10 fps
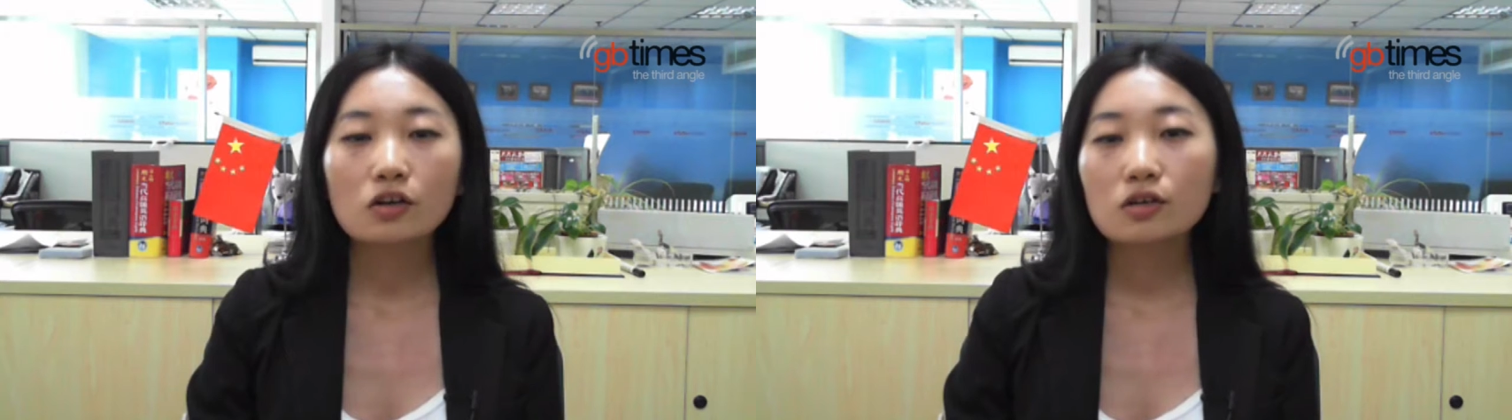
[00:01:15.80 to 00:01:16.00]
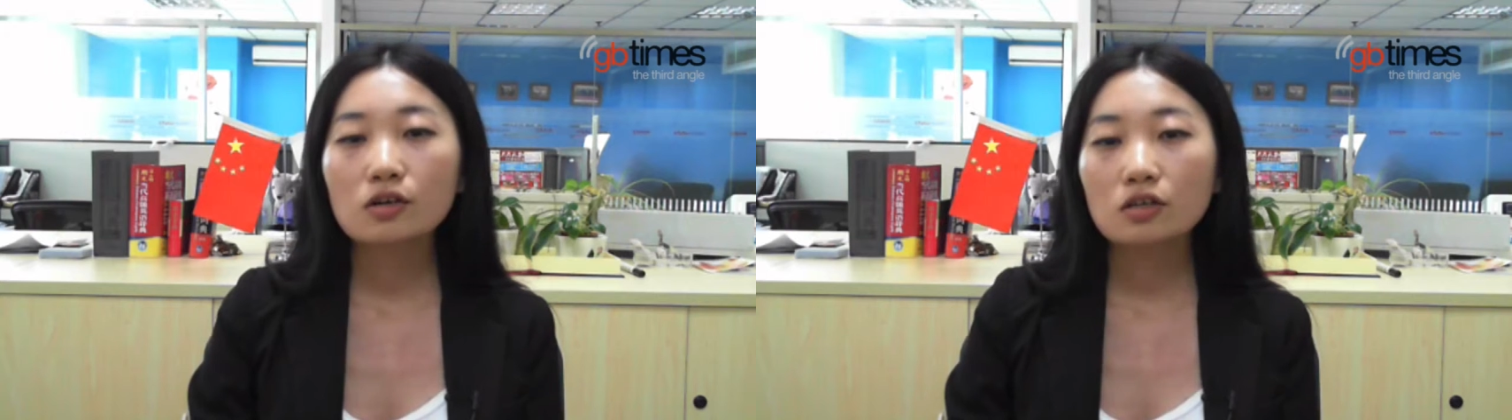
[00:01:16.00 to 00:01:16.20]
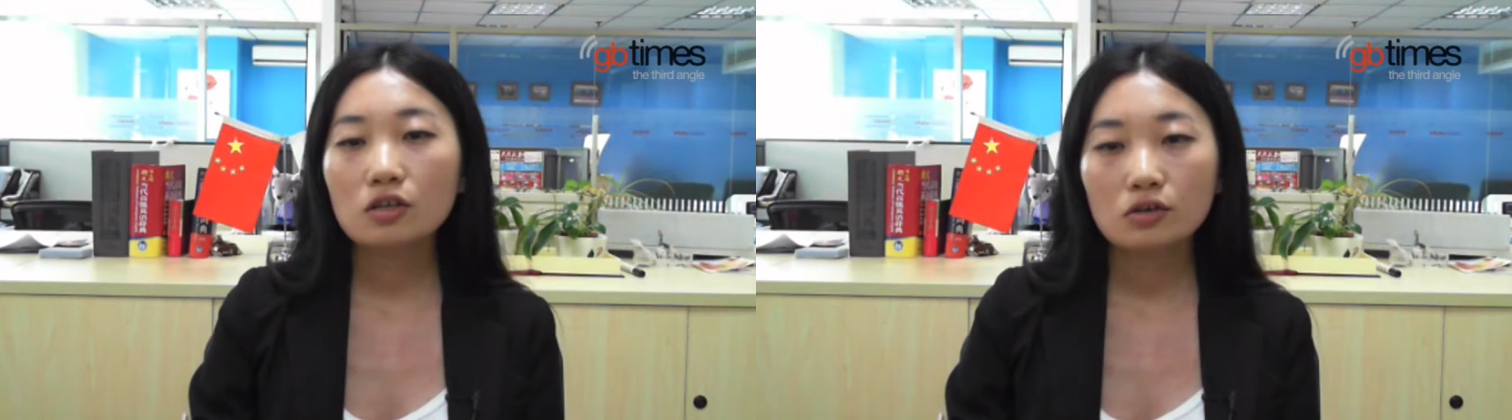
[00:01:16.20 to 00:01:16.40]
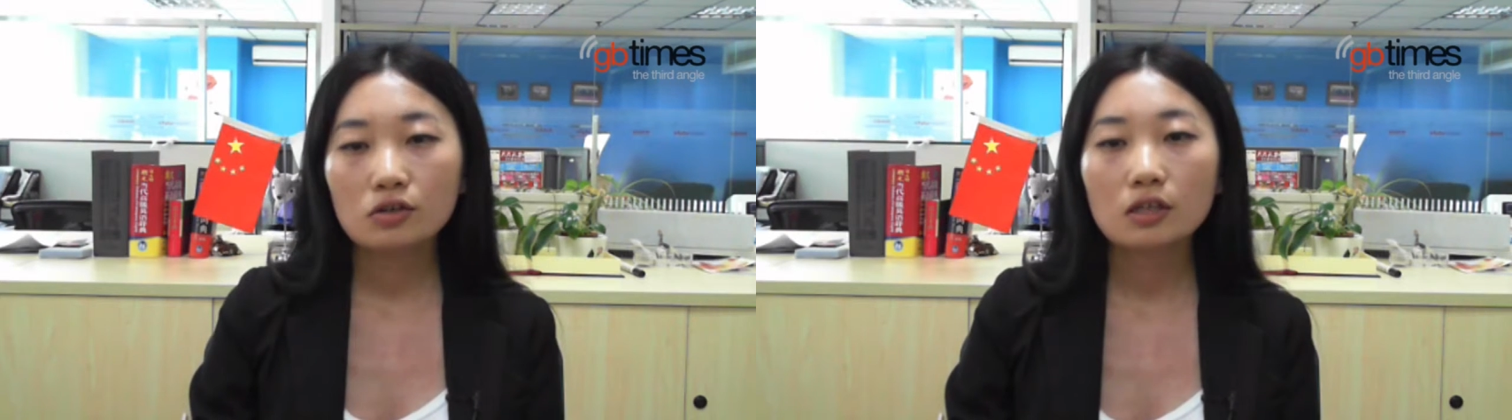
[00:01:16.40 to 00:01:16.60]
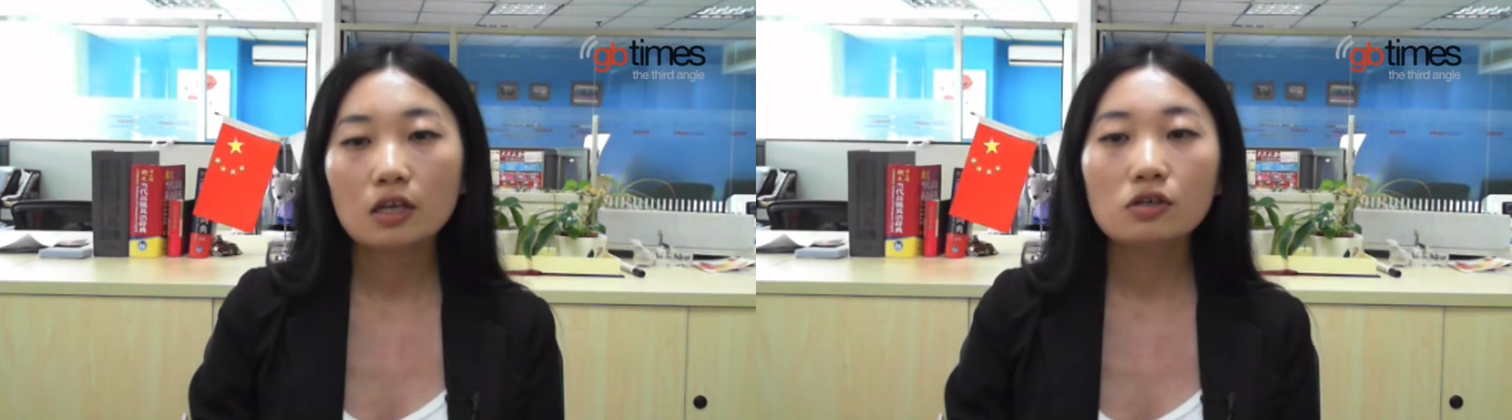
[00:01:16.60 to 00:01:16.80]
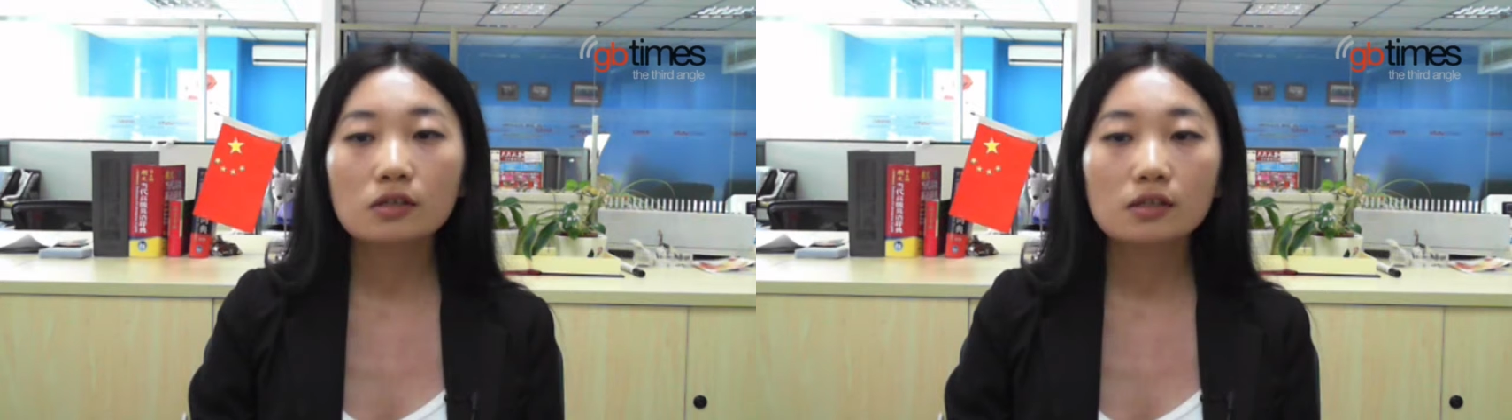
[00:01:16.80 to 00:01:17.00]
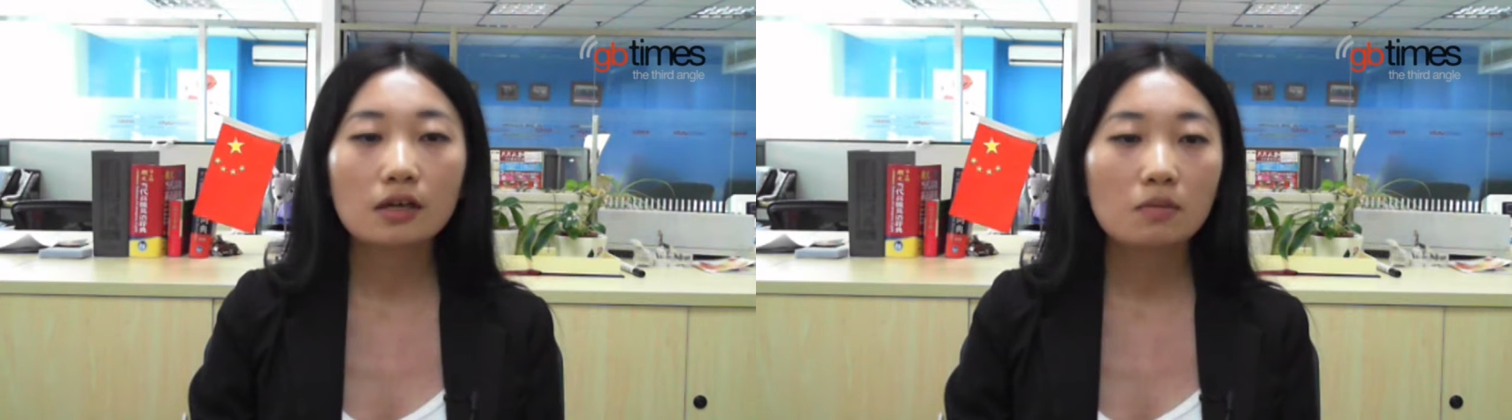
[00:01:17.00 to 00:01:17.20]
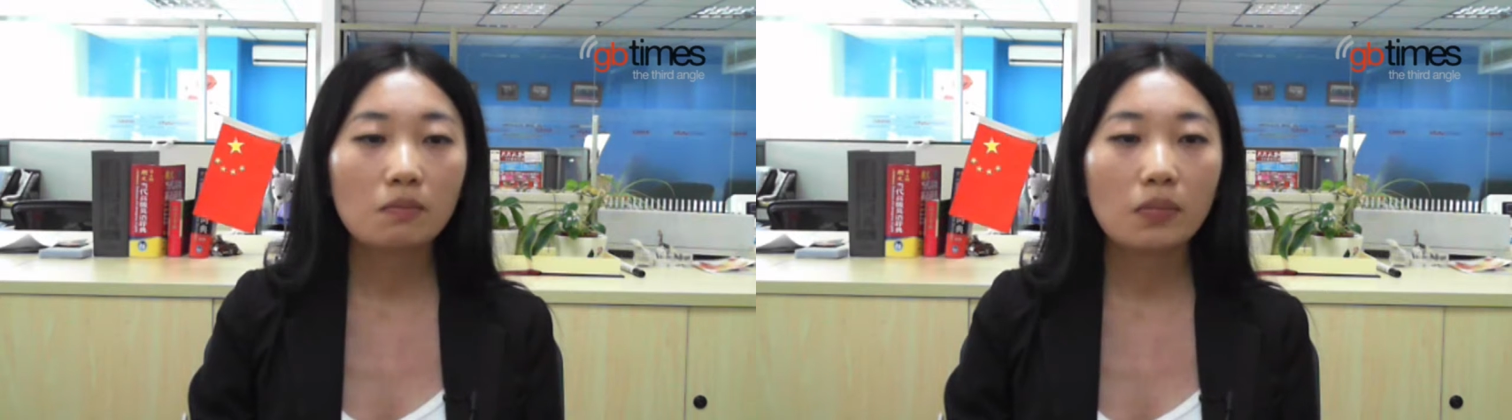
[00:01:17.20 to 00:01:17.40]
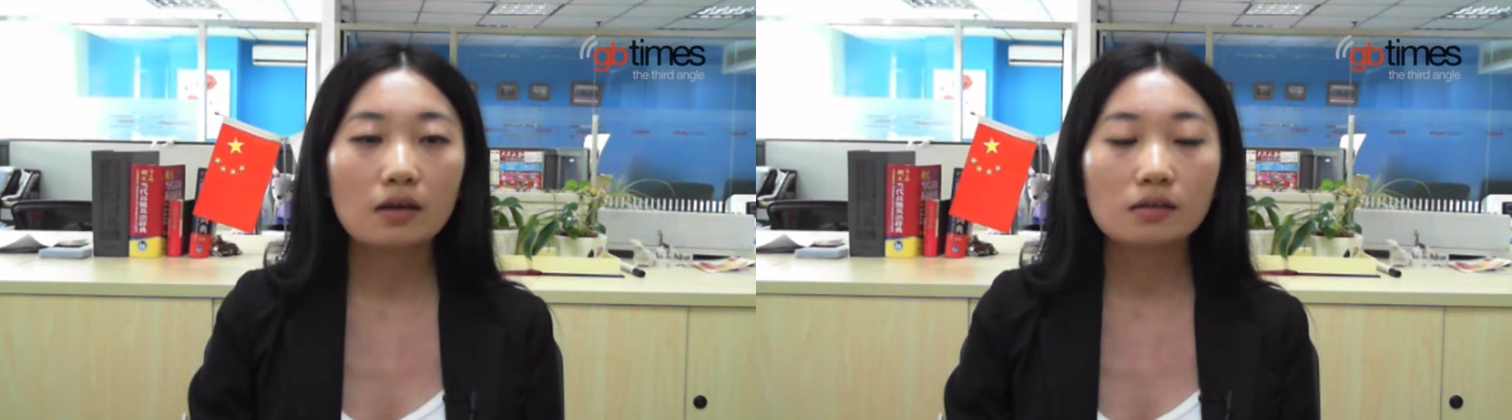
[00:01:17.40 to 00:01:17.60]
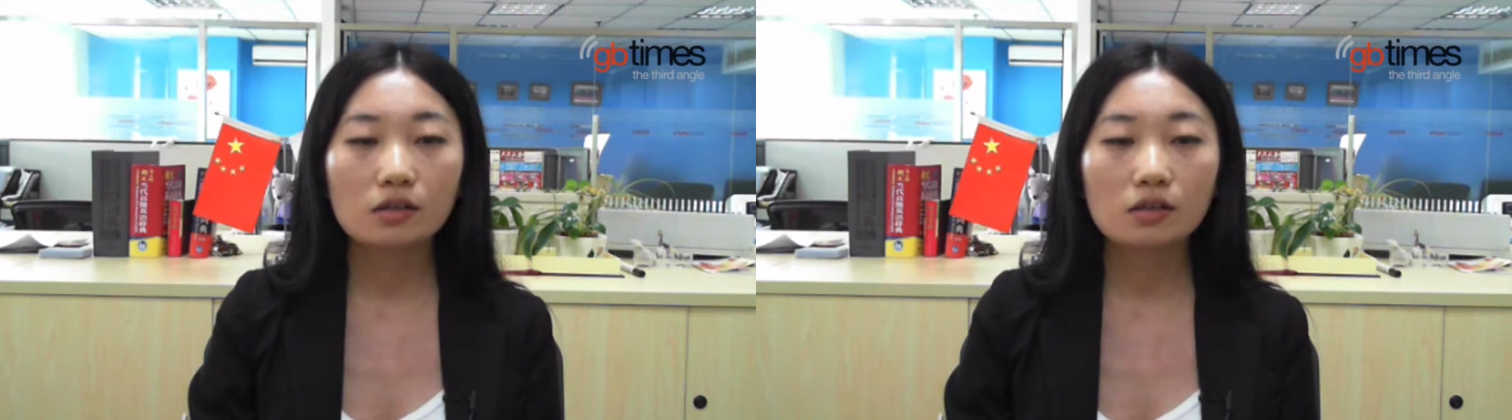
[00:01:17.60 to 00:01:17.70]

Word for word: in news, the New Zealand based